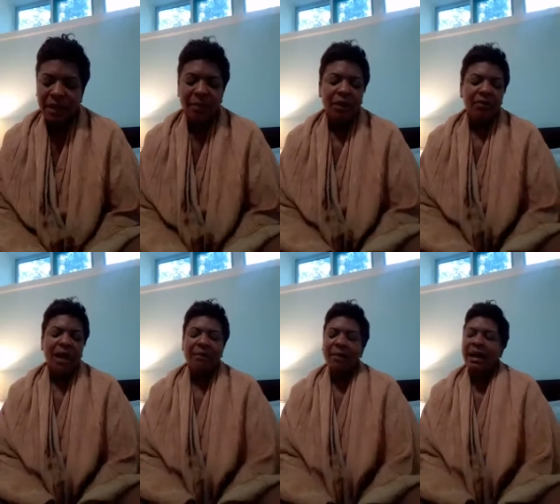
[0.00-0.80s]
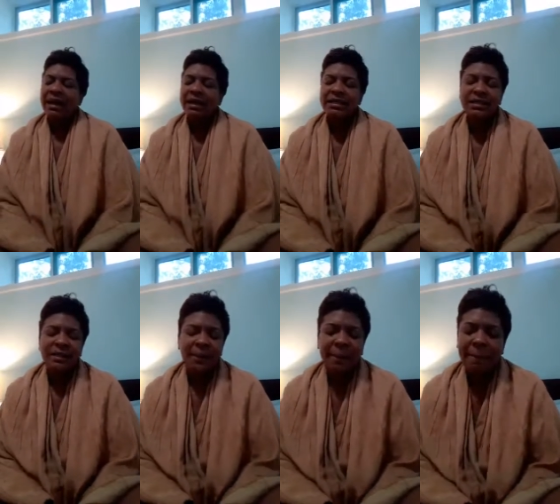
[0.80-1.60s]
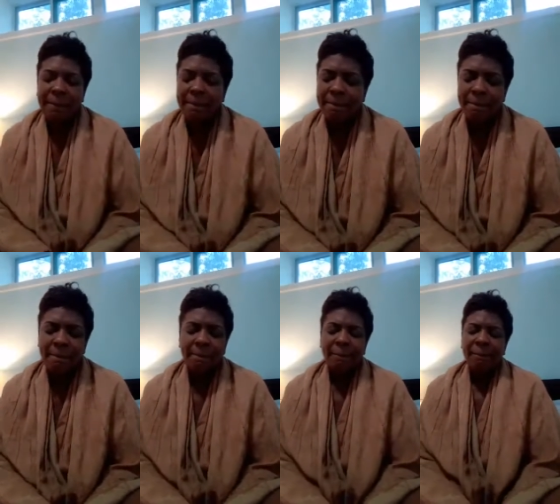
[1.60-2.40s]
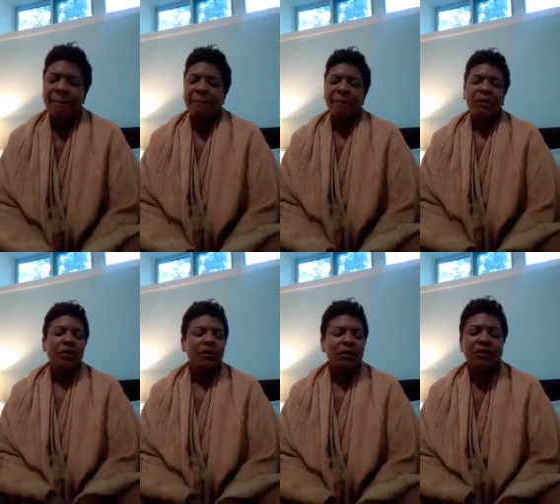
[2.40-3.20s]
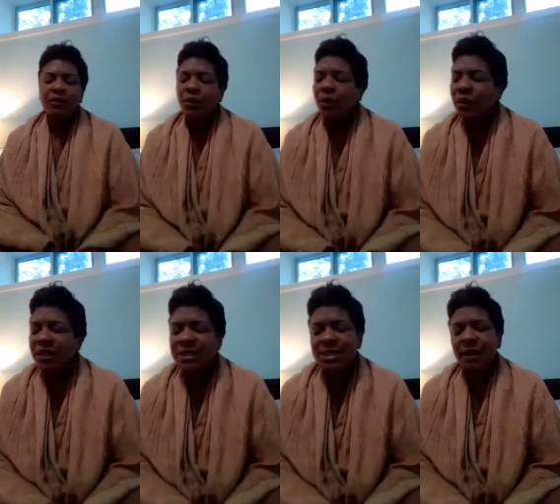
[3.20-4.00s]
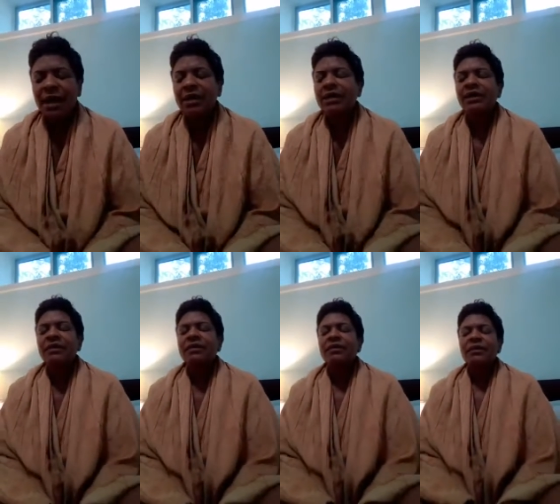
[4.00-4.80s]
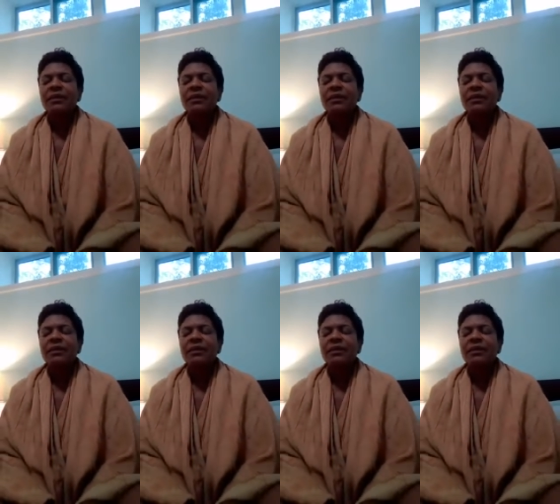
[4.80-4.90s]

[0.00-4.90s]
in my right mind, moving forward in spite of